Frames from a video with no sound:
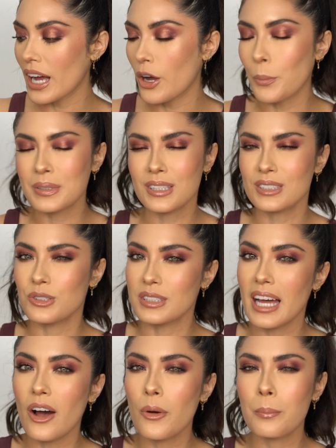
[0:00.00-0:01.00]
I hope it's not
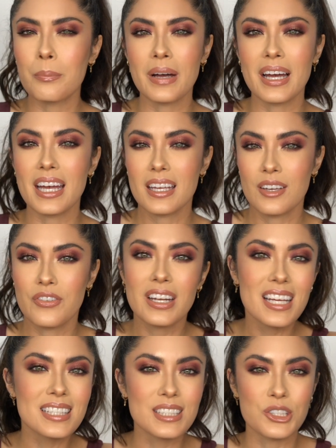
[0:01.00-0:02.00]
sold out, but if it
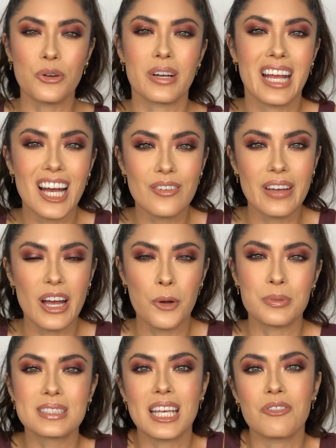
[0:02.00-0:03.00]
is and you already have it, I hope
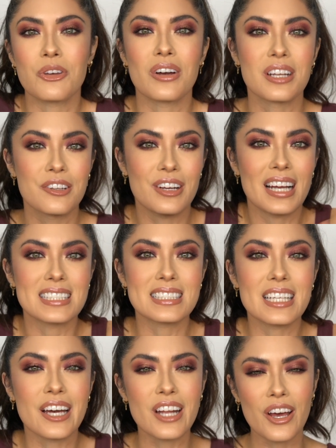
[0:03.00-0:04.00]
this gave you another
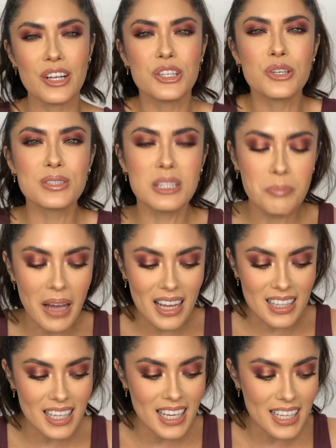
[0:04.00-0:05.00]
idea on how to use the
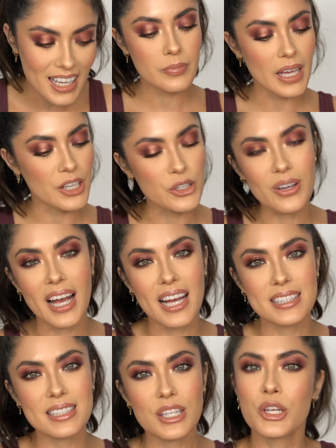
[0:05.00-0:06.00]
palette. And you
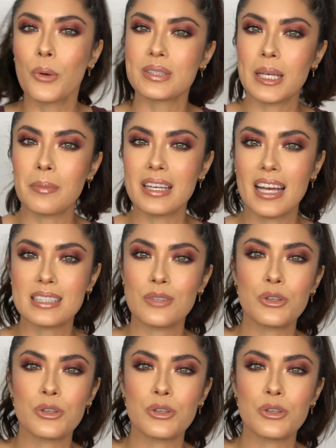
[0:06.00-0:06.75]
guys know what's coming next.